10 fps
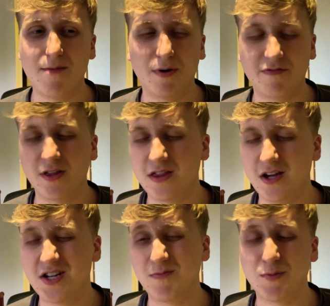but for the
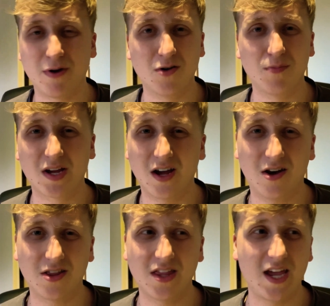third sub to bring on
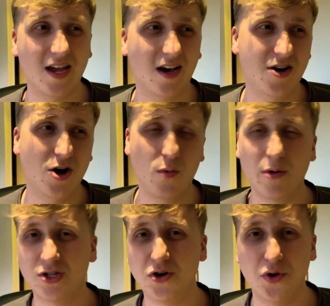McCarthy, I know we
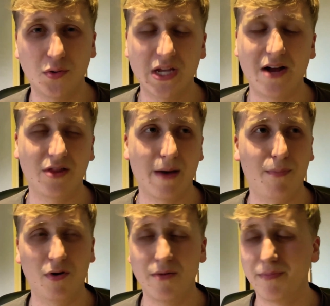were 2-0 down at that
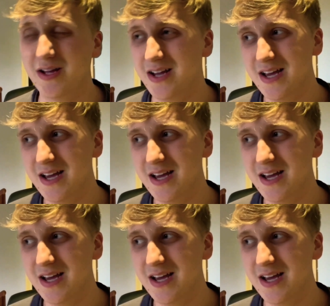point, but